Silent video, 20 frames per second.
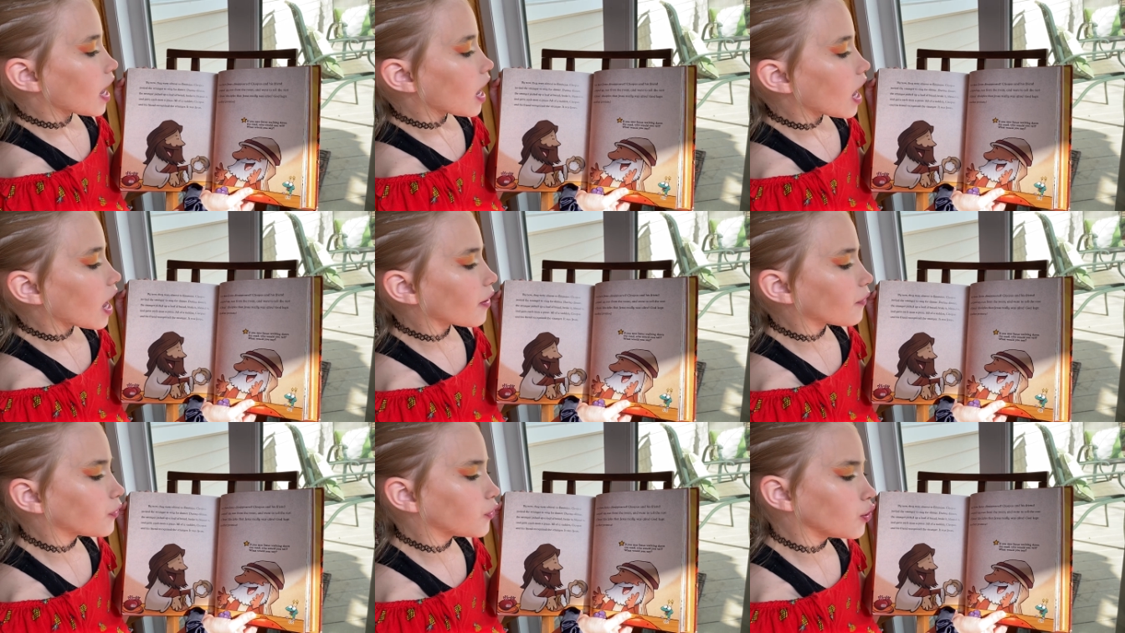
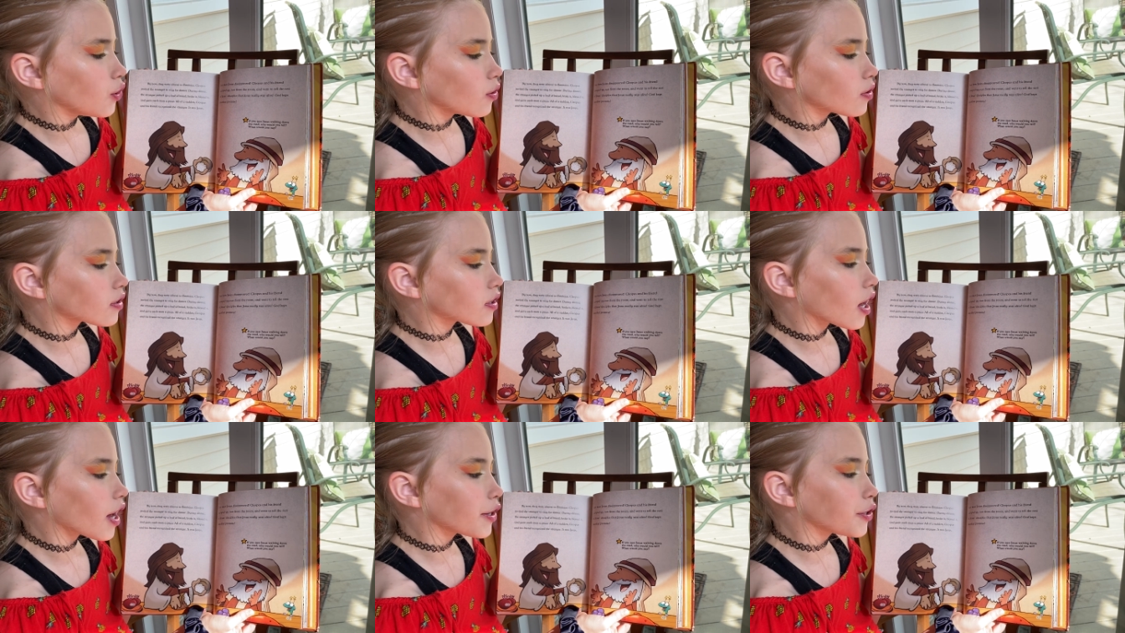If you
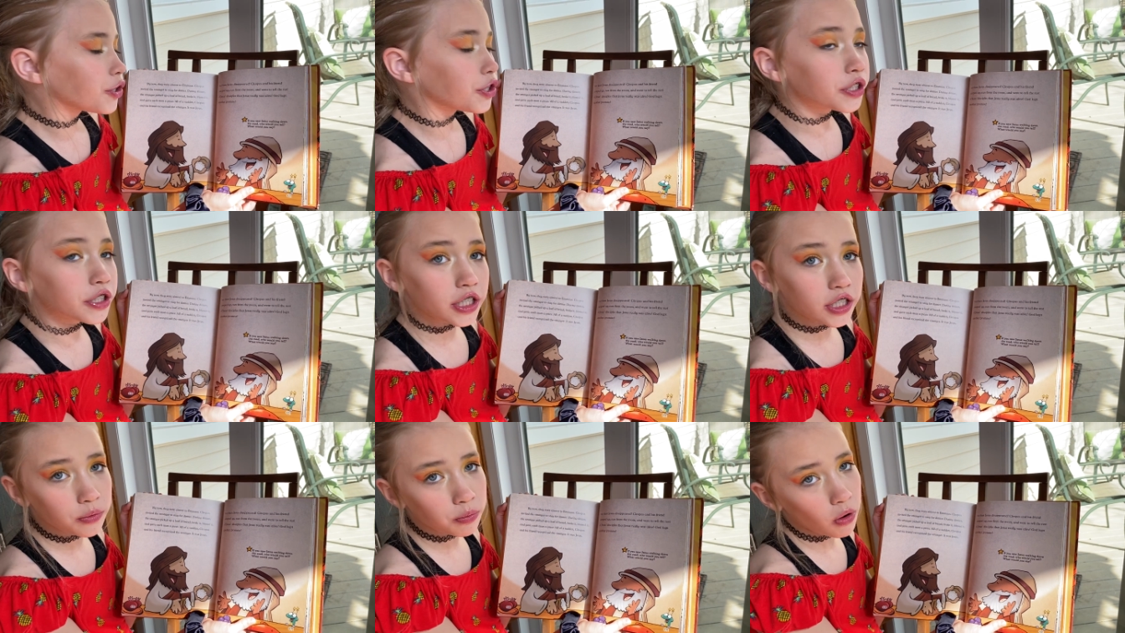saw
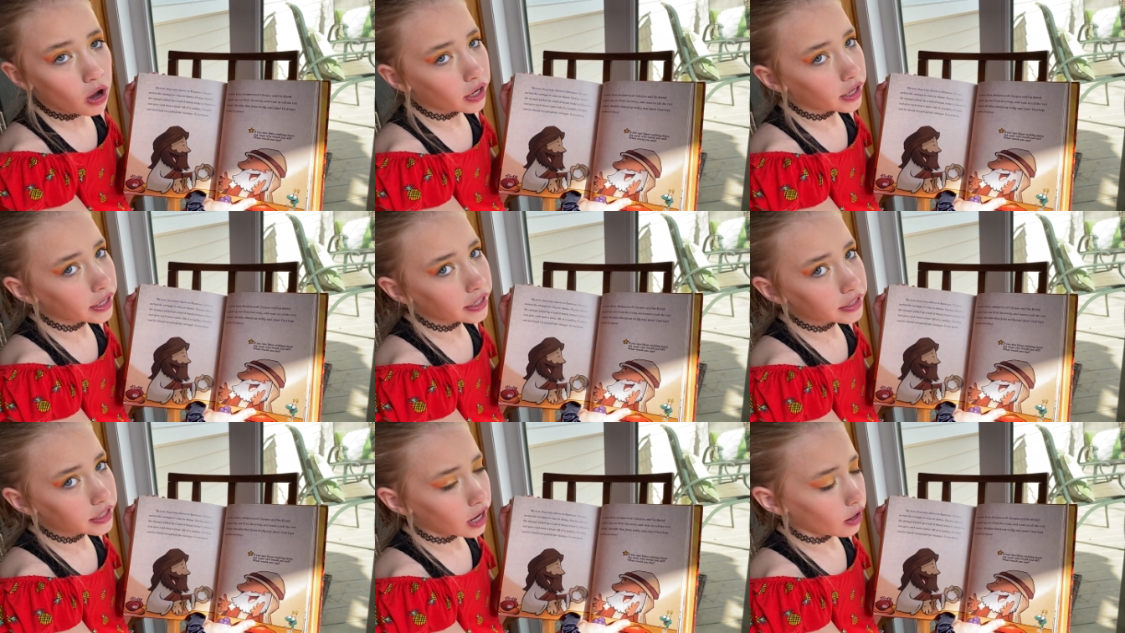Jesus
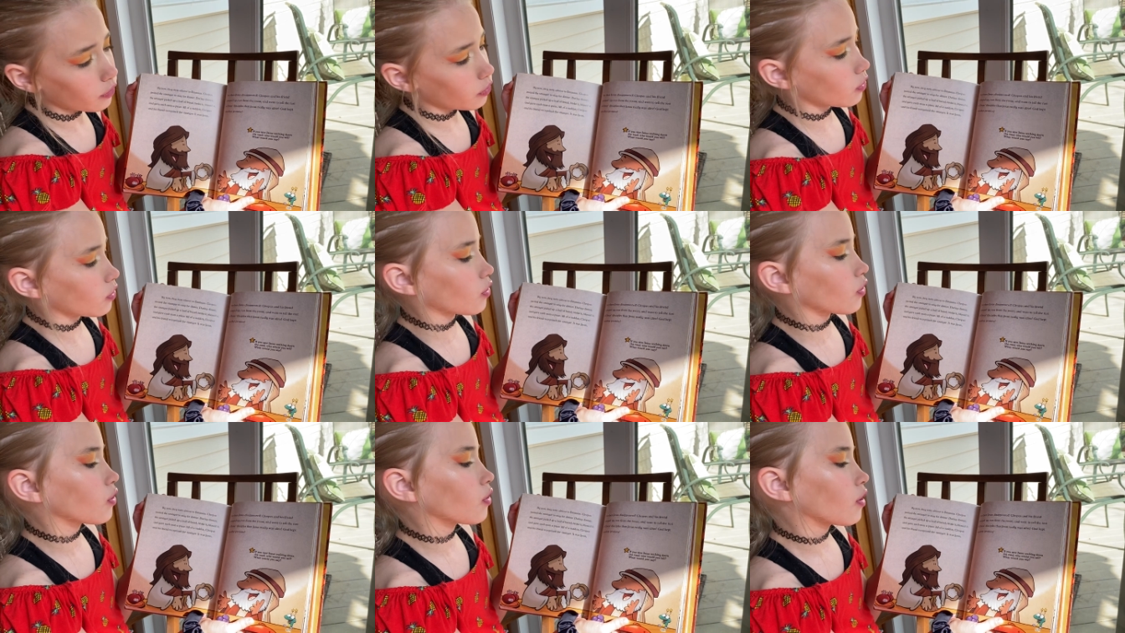walking
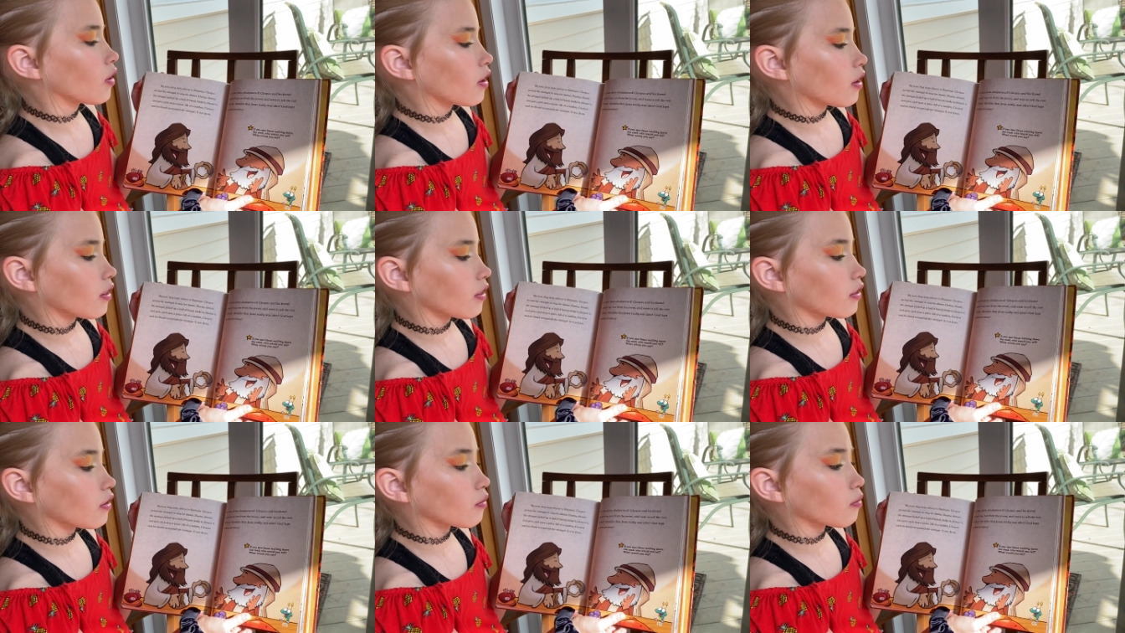down
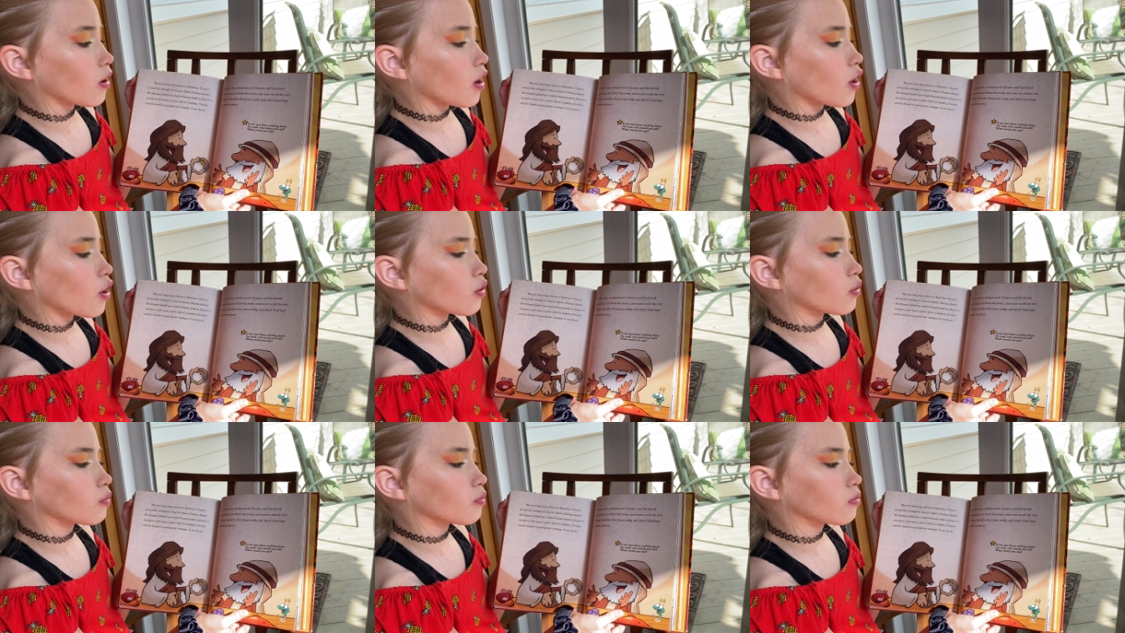the
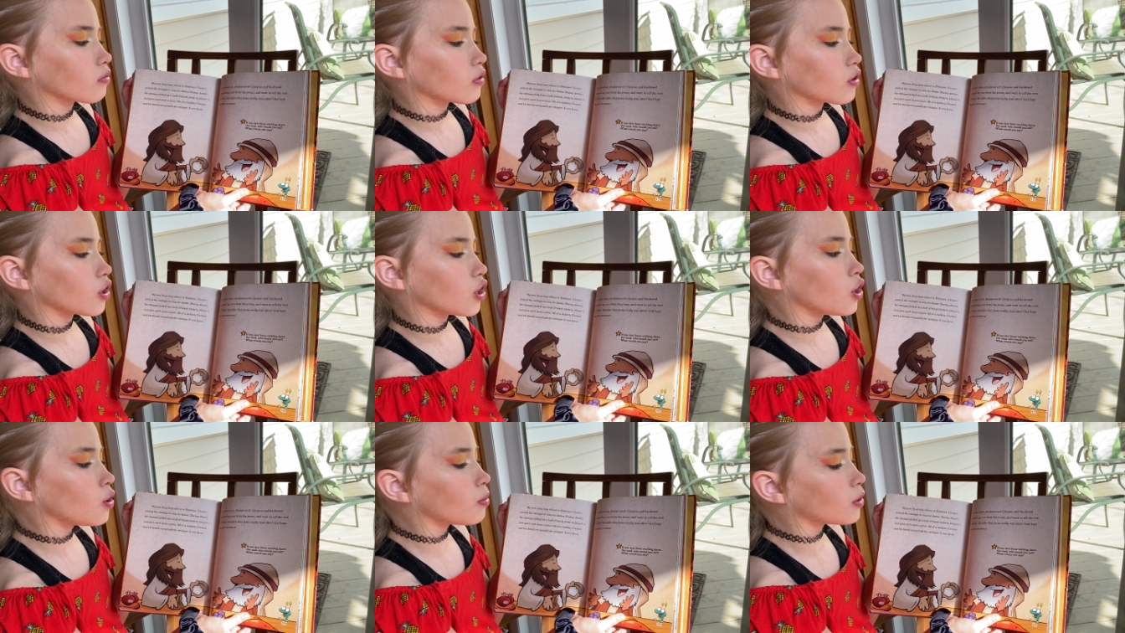road,
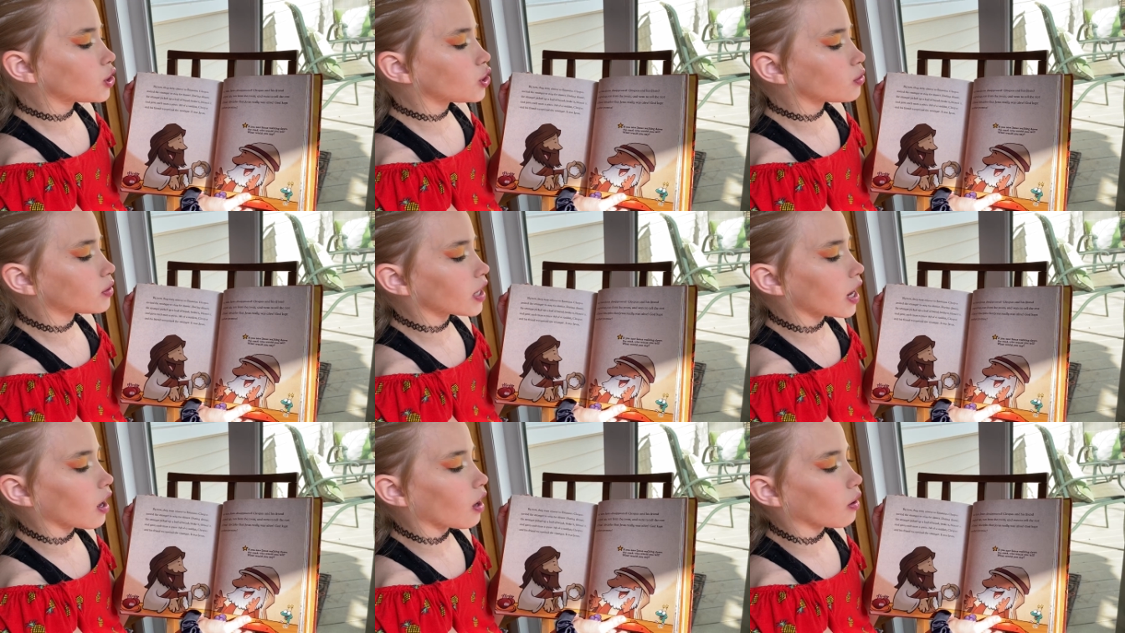who would you
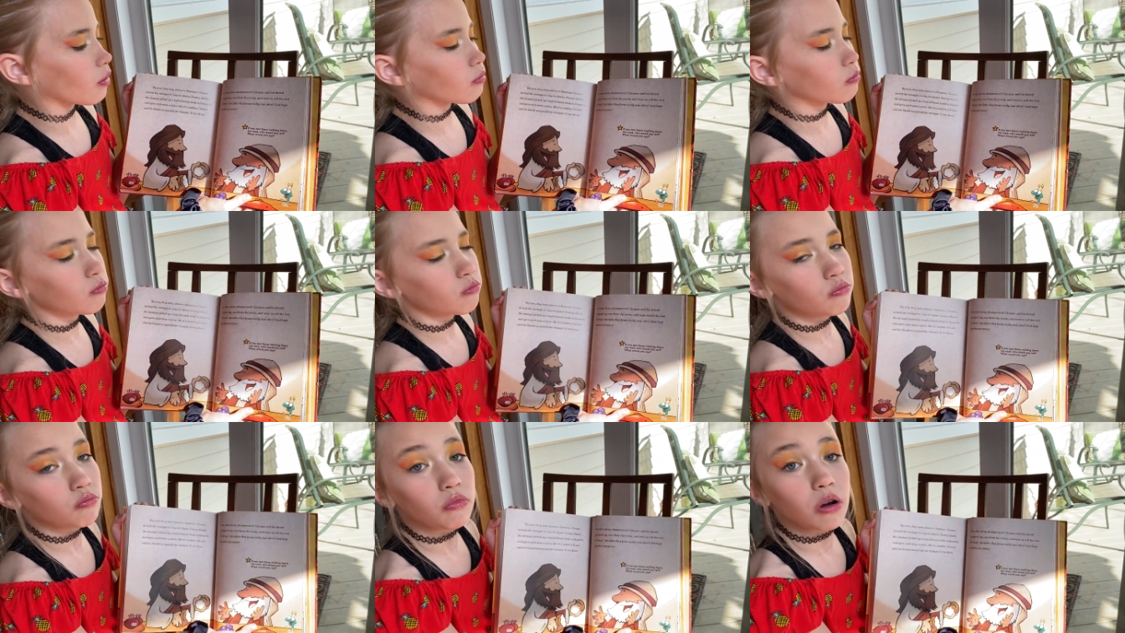tell?
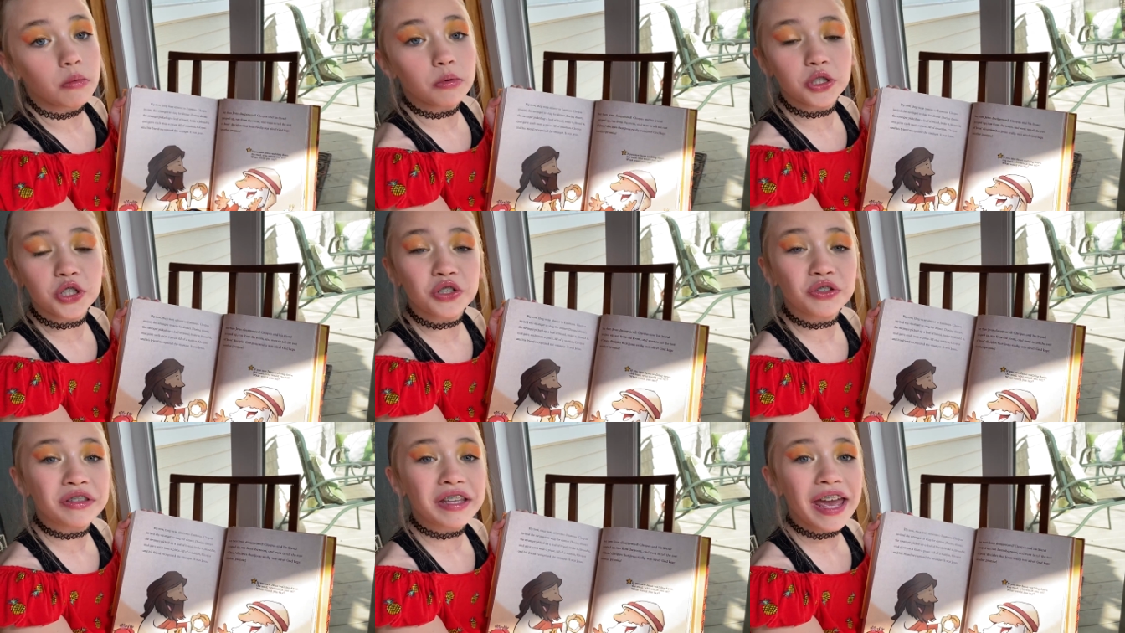What would
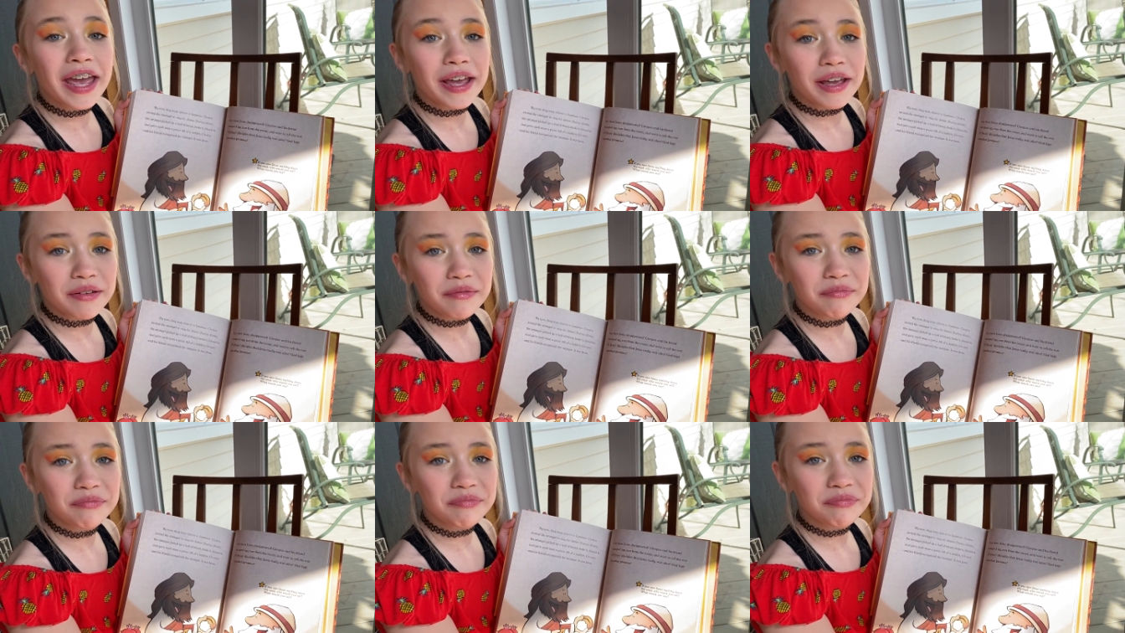you
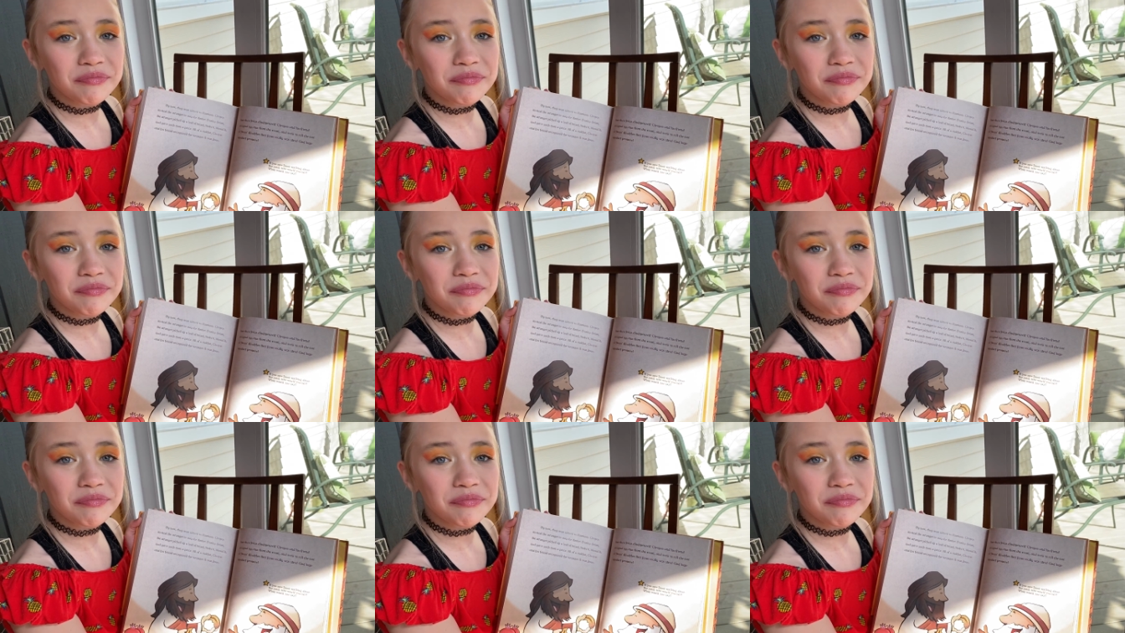say?